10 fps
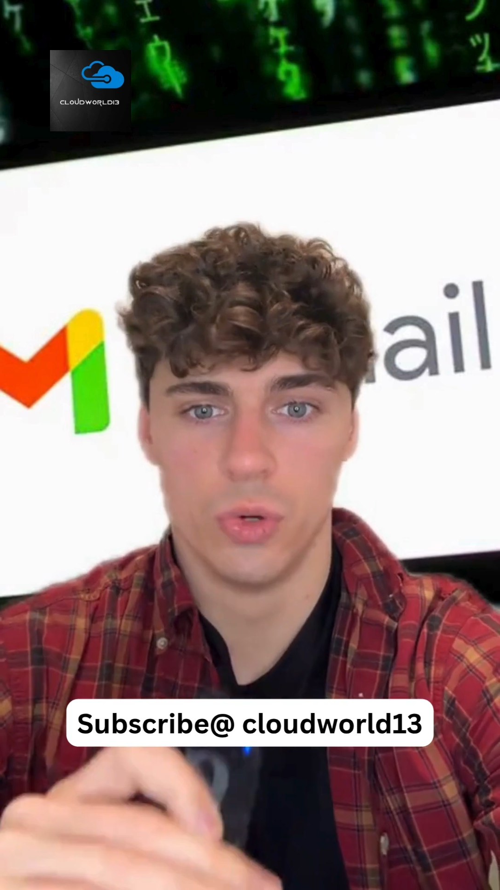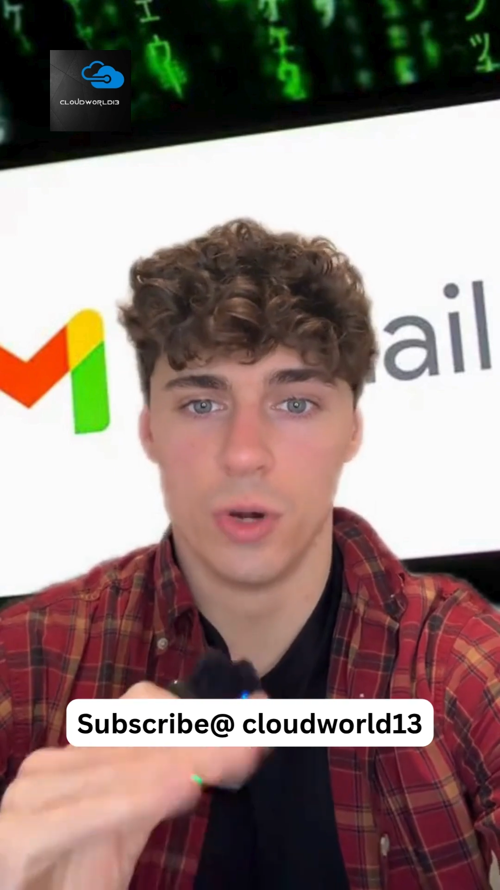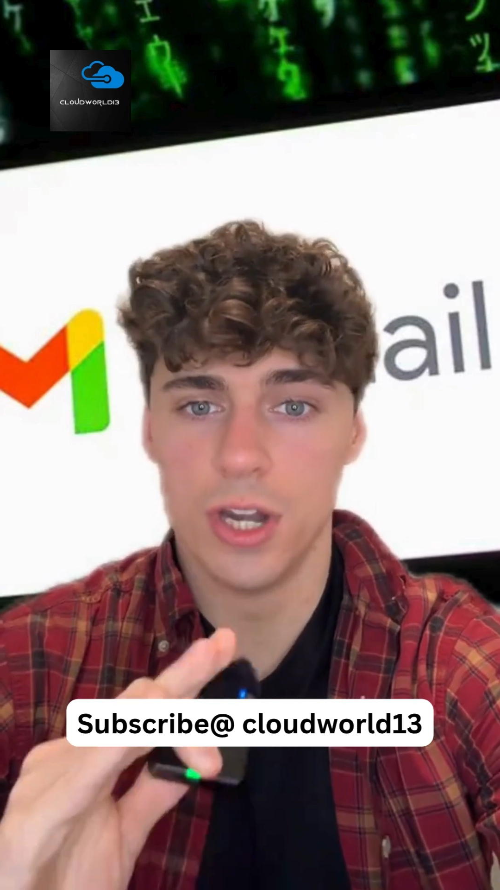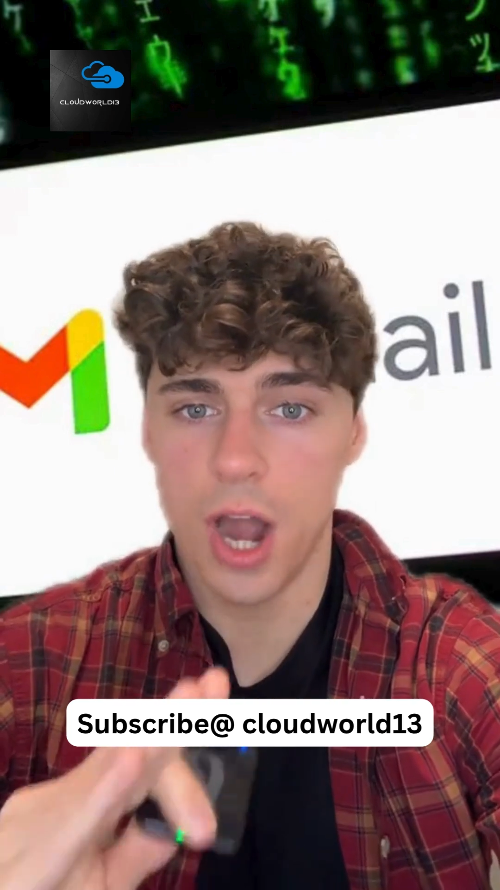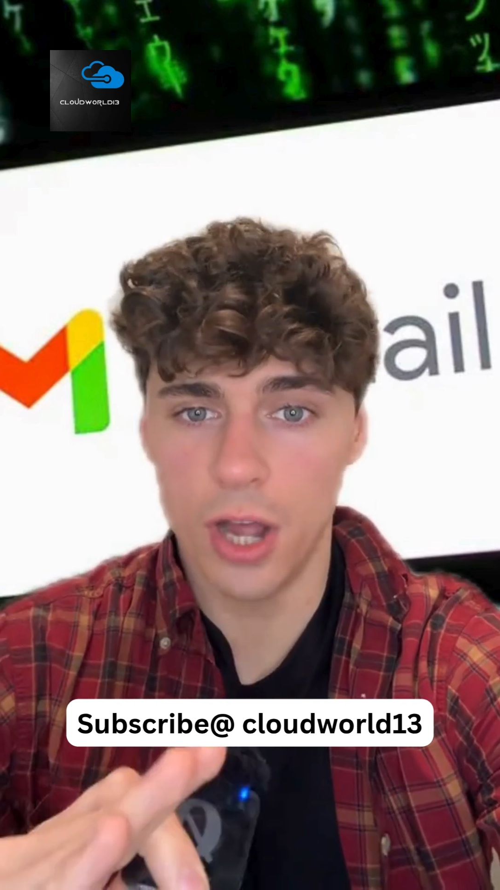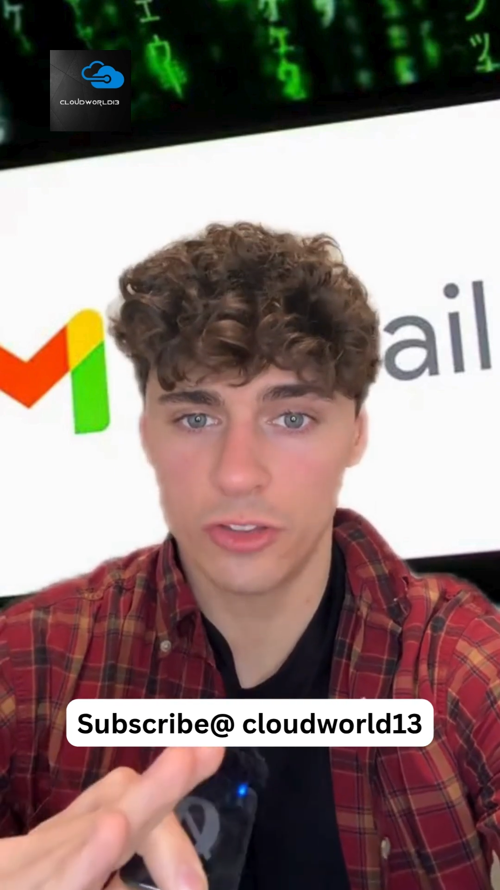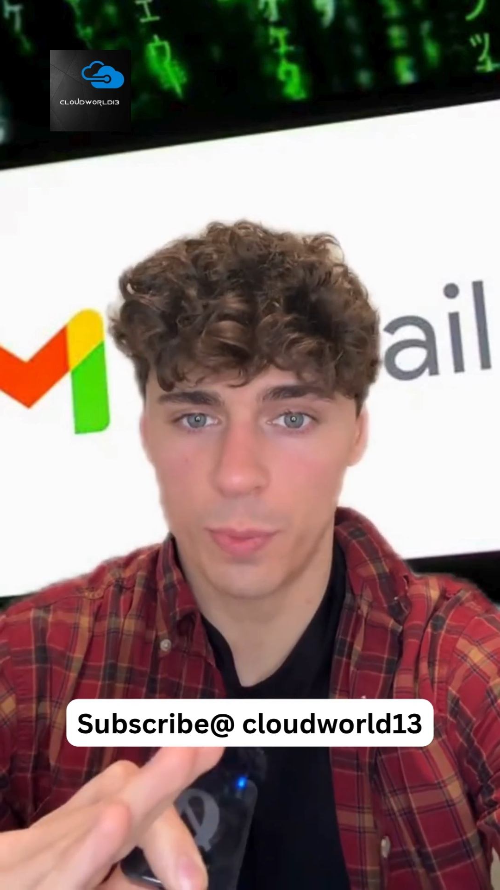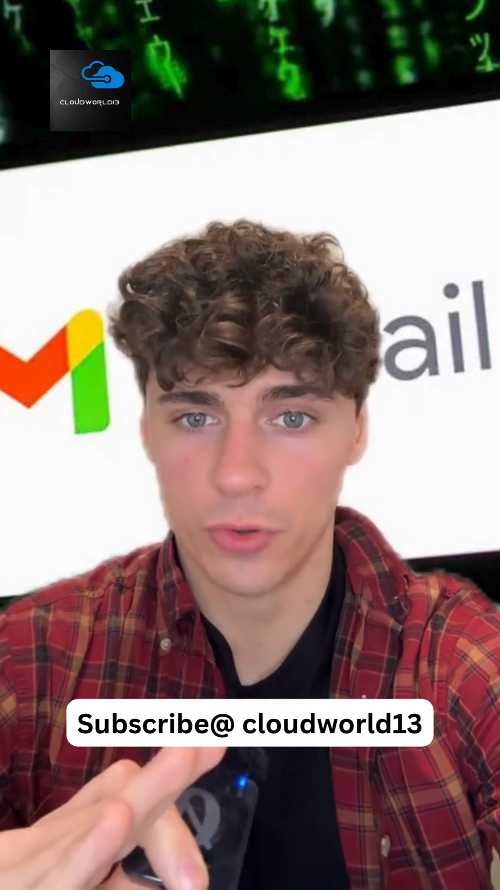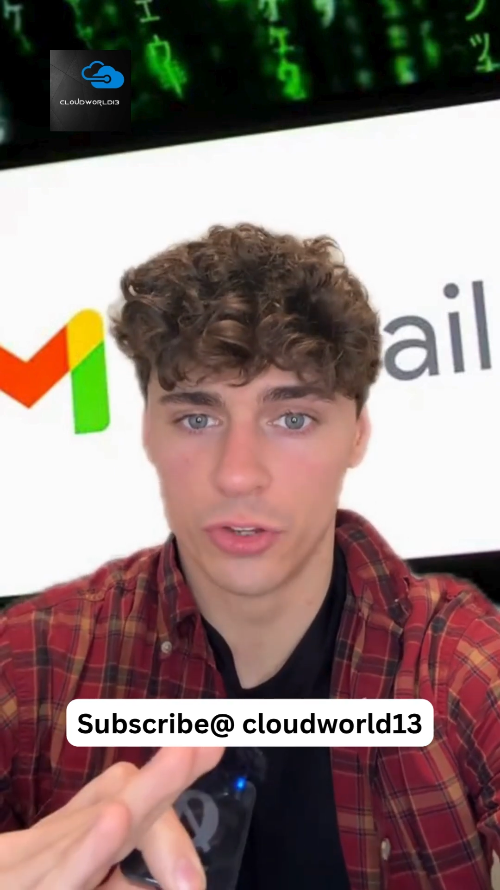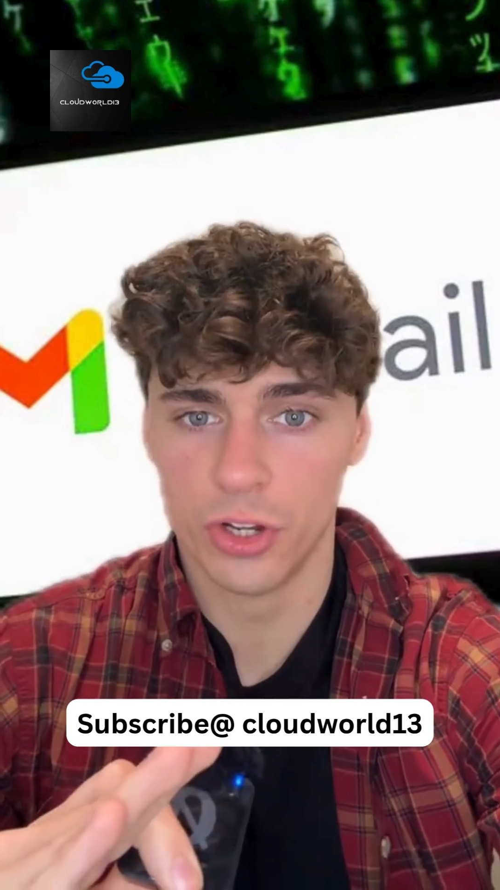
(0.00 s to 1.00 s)
you are not
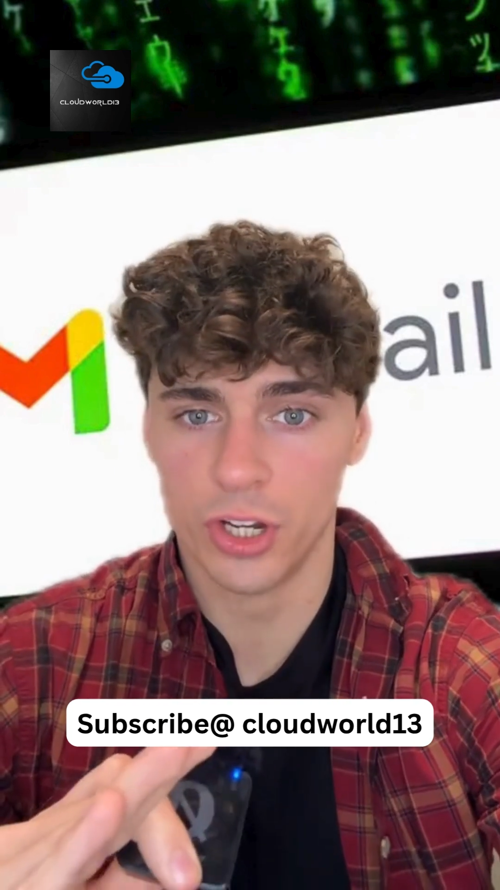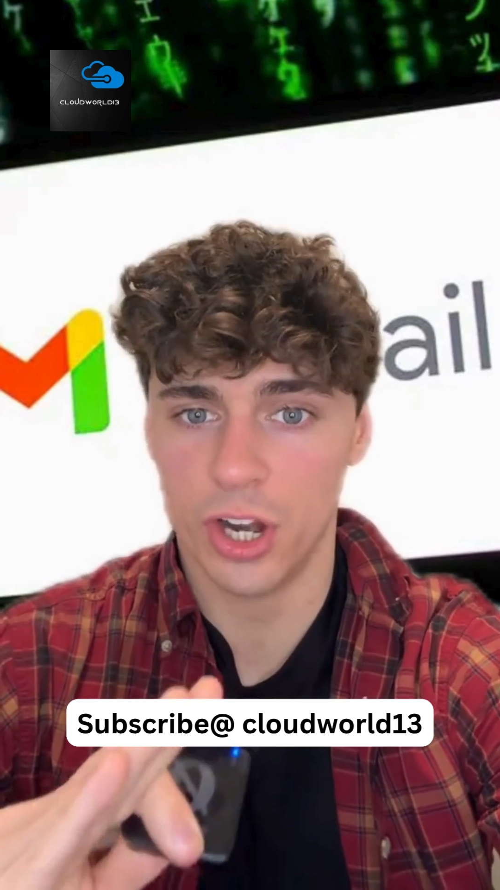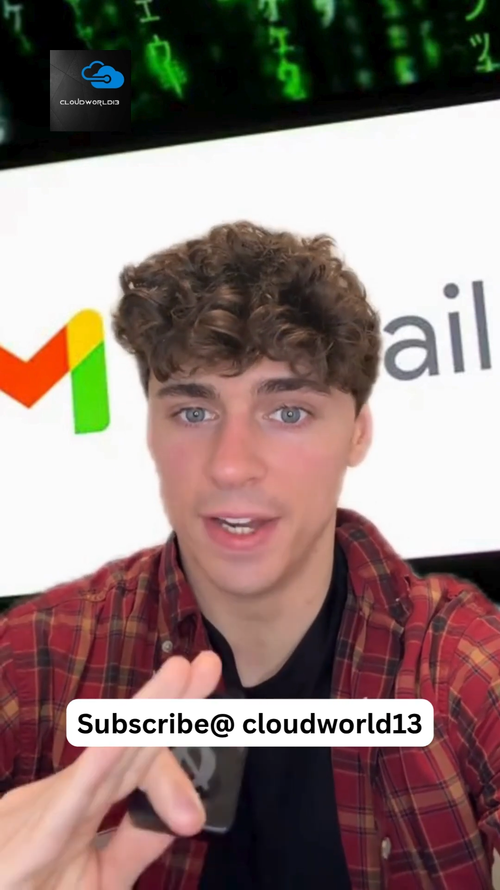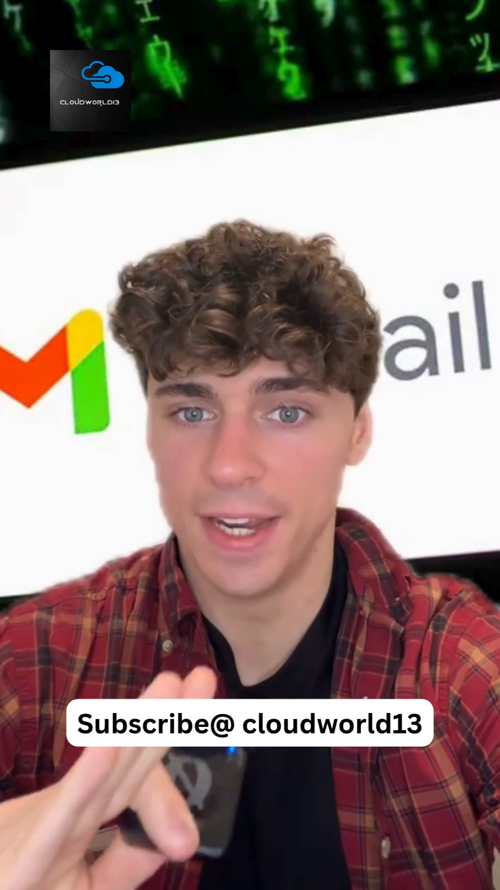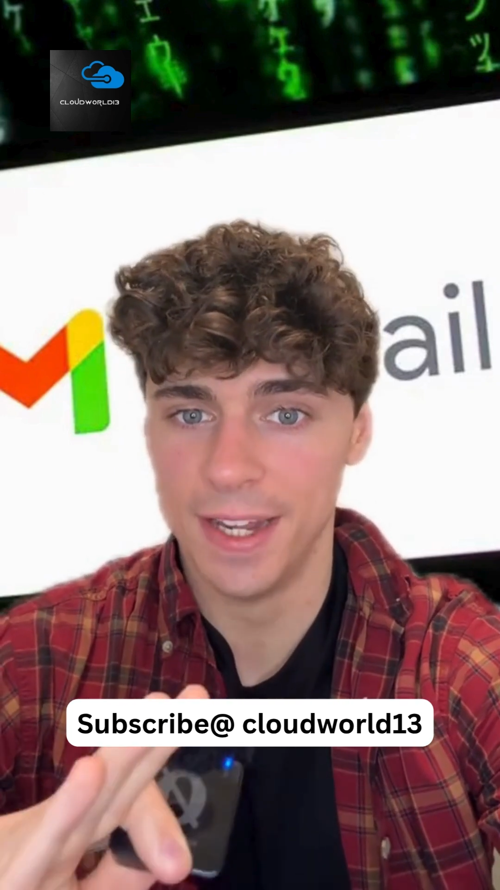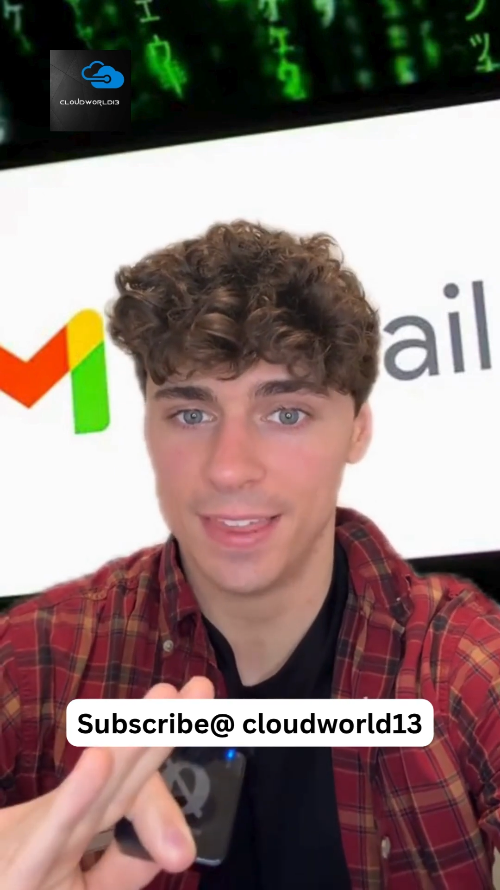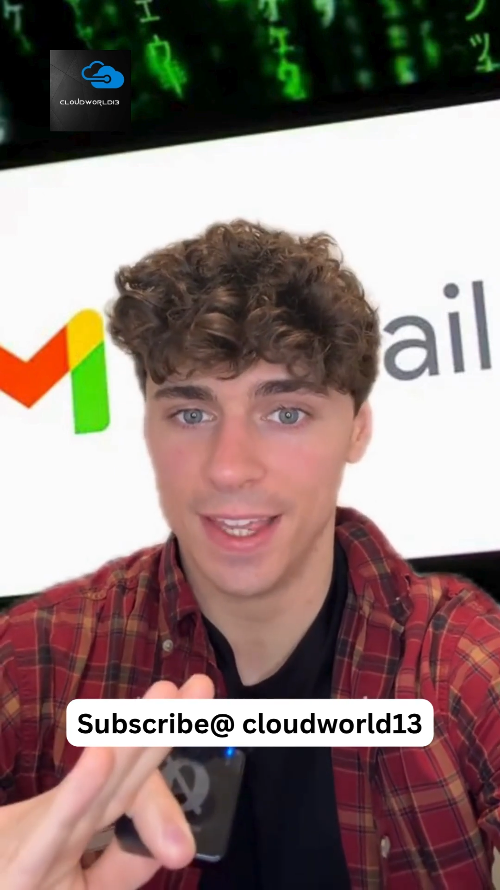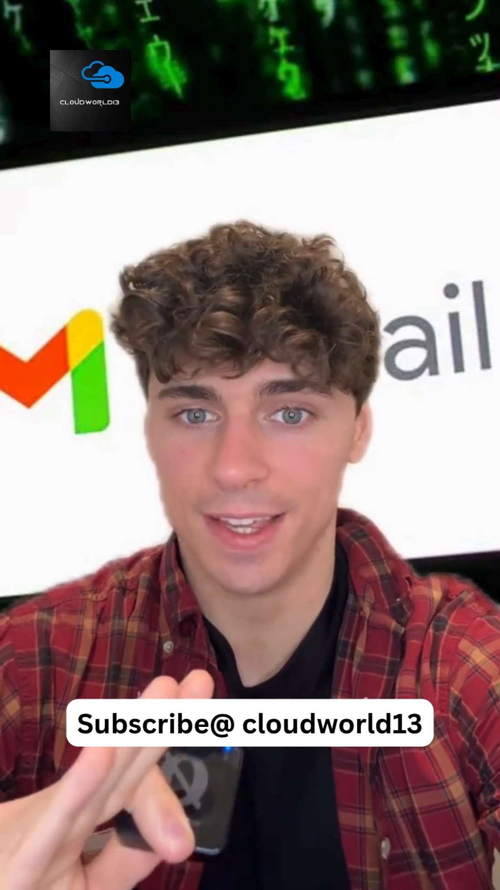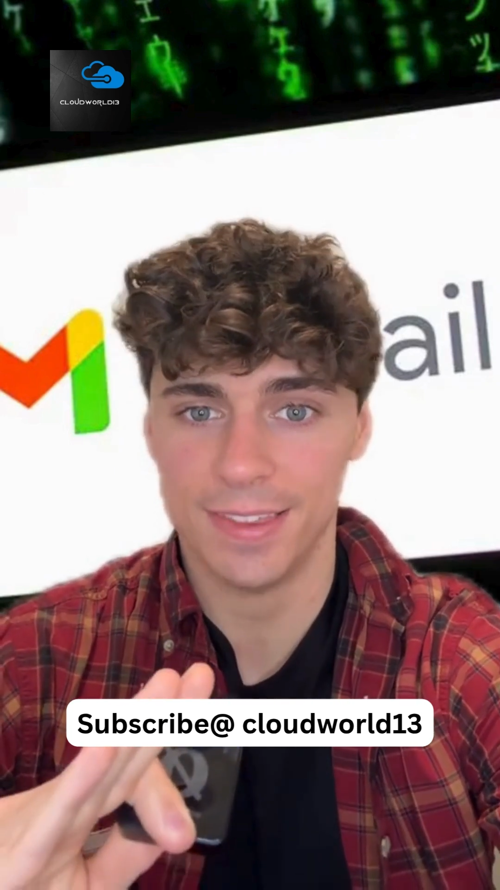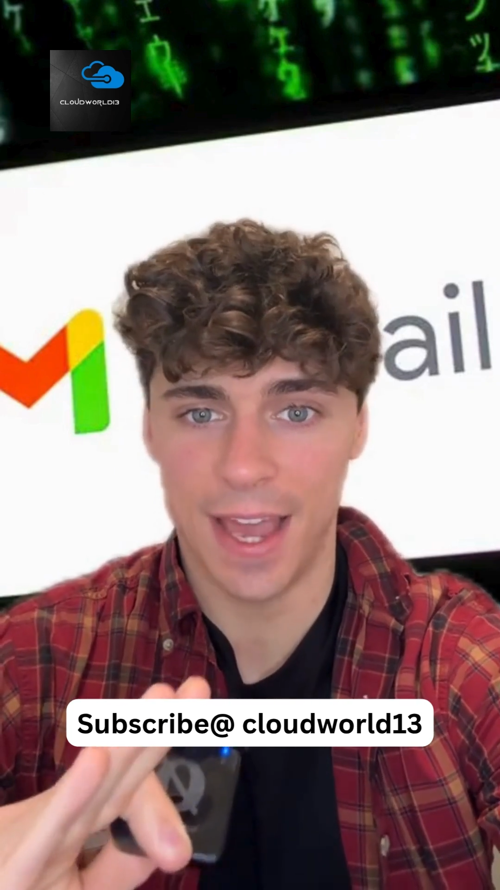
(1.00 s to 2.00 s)
supposed to click on
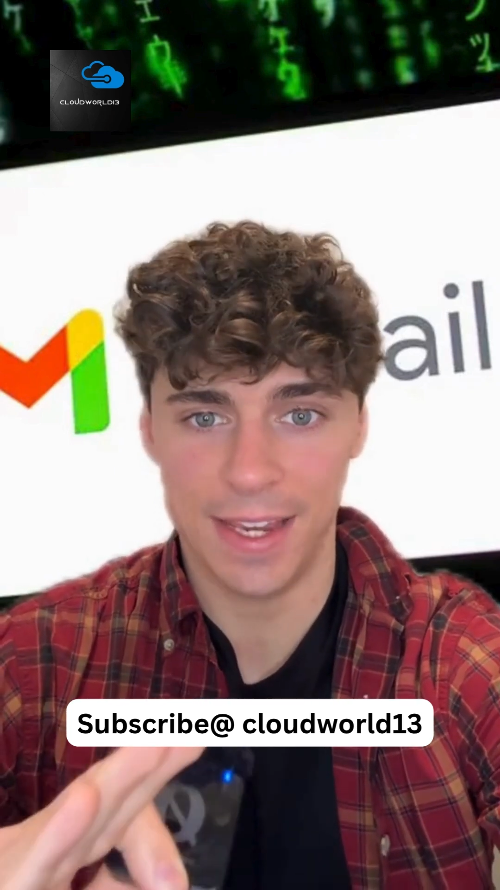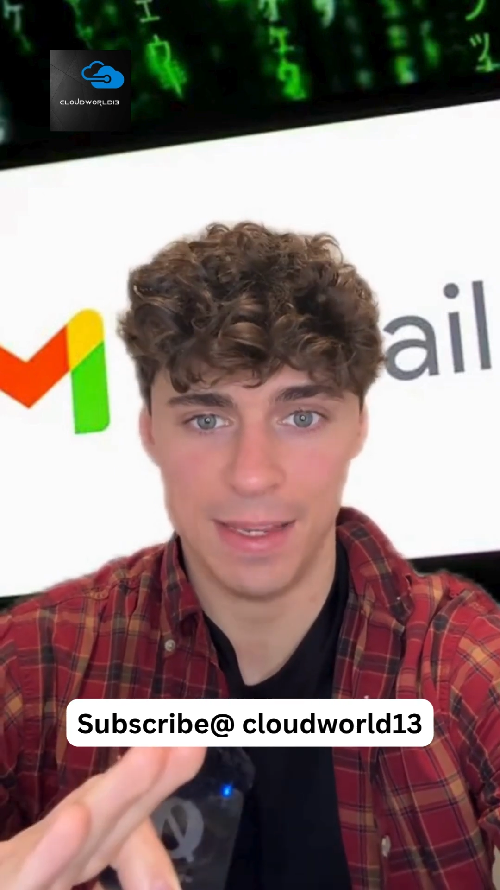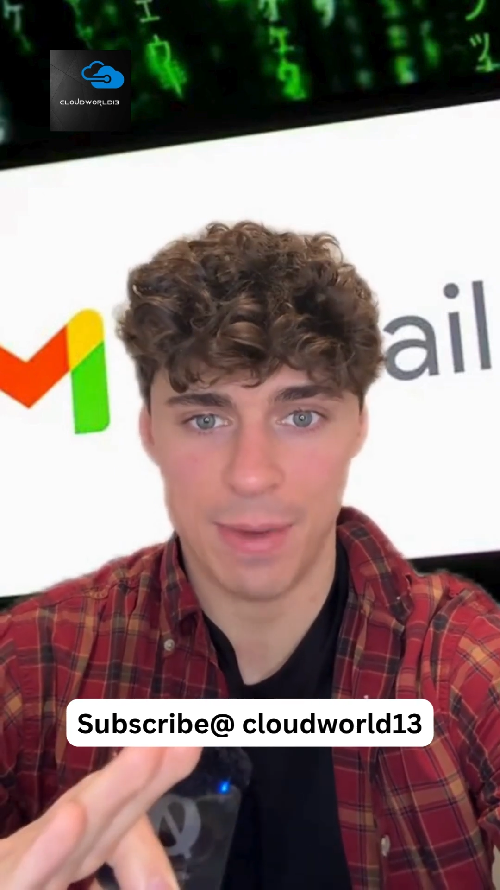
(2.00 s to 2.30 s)
anything in that